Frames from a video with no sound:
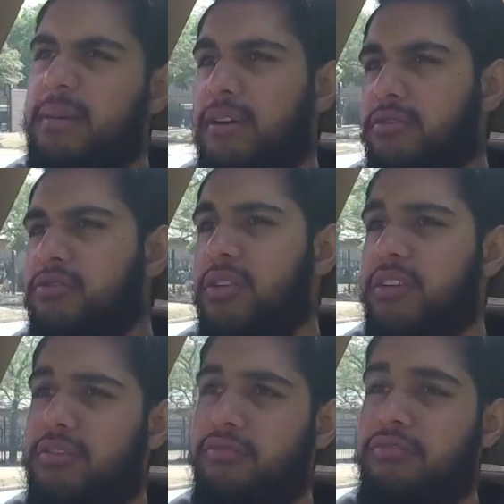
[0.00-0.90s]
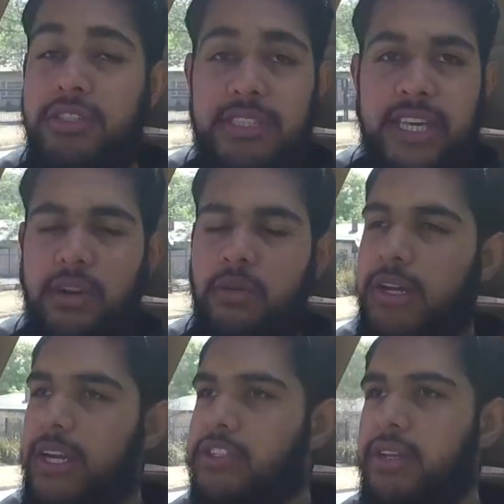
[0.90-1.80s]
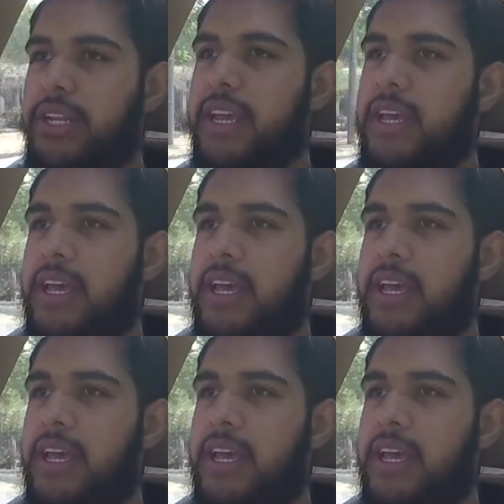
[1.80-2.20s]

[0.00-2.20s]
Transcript: about 240 kilowatt actually,